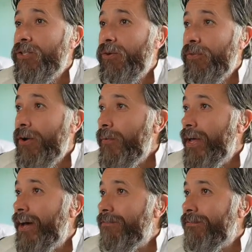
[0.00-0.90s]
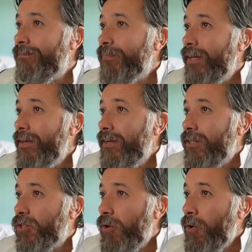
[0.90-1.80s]
So there we have.
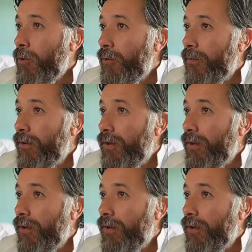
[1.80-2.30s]
So,